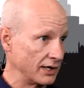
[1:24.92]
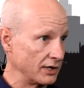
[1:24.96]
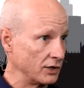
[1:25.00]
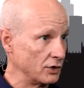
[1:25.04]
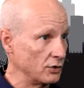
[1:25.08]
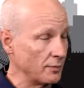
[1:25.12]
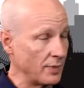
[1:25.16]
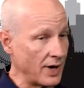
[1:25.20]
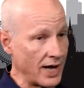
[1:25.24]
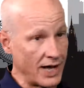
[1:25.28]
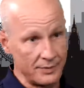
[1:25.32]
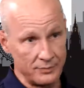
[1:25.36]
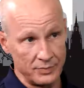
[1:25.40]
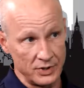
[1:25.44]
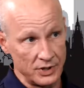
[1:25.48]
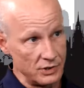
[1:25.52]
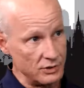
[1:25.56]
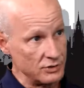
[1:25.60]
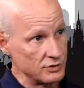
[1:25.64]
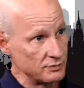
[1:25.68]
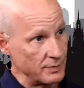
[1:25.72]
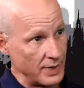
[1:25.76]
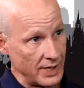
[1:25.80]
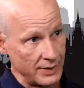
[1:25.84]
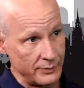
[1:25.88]
You might
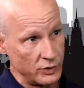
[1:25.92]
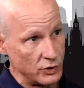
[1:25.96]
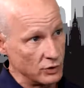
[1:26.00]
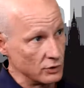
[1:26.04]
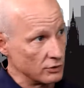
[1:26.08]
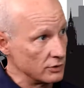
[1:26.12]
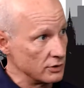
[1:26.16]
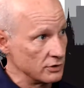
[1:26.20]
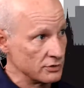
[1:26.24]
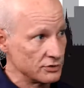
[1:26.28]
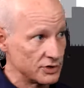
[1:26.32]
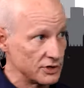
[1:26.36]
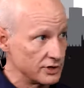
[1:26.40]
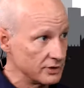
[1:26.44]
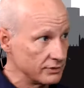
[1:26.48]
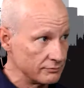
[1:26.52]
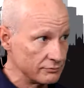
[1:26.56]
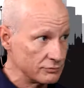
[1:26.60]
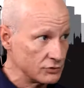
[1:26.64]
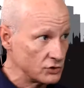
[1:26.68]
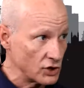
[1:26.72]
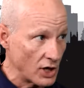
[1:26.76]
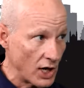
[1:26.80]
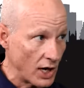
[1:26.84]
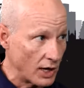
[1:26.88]
be maybe you're
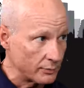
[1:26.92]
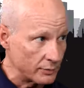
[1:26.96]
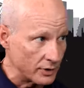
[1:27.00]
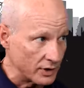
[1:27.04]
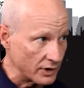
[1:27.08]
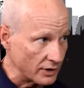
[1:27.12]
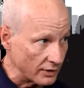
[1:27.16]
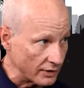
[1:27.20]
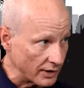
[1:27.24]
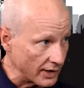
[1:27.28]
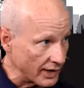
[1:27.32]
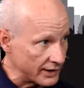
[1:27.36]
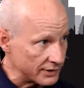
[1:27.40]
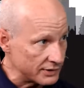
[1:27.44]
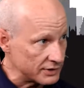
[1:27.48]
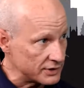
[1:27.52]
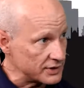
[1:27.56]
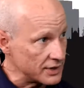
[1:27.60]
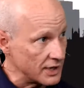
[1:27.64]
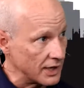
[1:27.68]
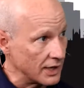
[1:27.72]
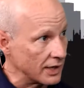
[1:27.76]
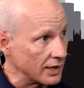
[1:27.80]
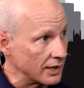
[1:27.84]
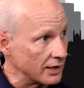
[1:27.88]
using Jama
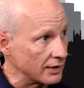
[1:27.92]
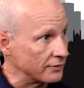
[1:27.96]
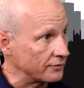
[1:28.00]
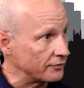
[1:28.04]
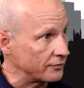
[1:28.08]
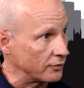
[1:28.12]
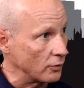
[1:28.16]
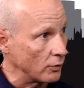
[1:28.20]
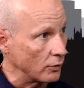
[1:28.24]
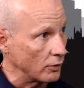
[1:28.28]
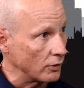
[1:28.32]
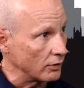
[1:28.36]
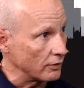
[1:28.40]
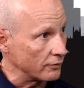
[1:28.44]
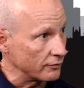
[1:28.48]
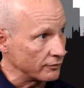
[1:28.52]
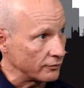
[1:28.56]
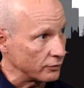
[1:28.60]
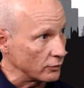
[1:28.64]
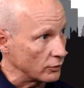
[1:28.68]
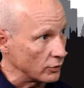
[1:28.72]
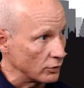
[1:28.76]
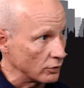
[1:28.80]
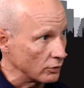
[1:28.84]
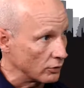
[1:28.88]

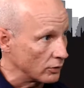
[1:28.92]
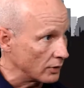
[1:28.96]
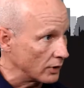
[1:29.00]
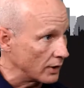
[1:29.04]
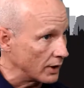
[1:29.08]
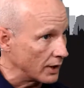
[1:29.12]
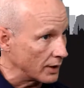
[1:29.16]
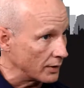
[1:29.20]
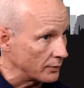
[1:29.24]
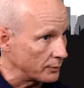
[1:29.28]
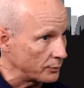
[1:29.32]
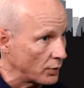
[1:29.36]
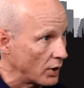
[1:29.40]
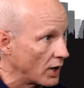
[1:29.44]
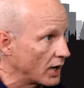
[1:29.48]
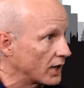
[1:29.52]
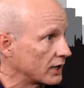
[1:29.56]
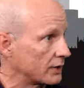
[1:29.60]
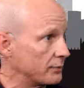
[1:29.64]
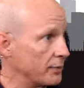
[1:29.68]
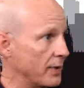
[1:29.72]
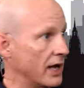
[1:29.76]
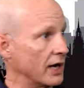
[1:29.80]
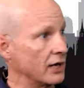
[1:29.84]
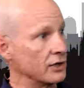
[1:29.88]
for your
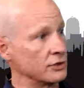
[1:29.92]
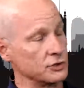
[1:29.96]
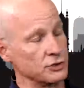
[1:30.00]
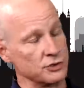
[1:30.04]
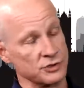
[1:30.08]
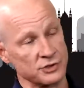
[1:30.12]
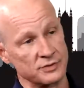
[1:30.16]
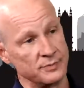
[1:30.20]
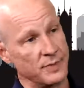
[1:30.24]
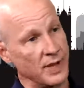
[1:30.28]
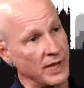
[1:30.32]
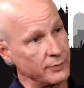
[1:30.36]
product managers.